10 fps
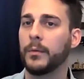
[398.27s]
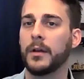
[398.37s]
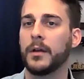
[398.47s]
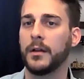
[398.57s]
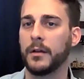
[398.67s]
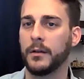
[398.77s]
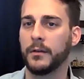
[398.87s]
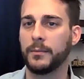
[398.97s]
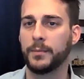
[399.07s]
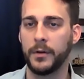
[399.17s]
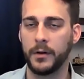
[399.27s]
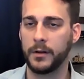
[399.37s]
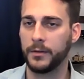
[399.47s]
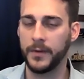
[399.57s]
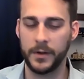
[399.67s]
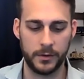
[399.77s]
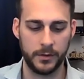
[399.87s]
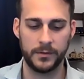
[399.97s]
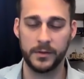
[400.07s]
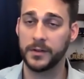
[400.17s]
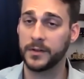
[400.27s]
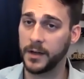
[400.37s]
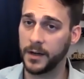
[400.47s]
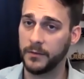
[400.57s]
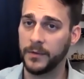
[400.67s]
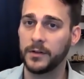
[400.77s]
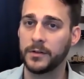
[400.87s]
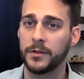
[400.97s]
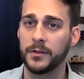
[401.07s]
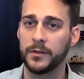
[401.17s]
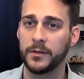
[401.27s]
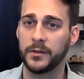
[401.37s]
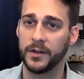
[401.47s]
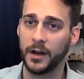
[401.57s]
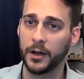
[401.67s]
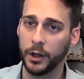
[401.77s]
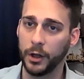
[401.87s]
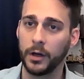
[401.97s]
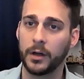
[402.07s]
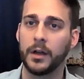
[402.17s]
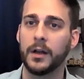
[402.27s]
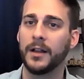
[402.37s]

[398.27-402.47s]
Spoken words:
We've put all the features, the design features, design look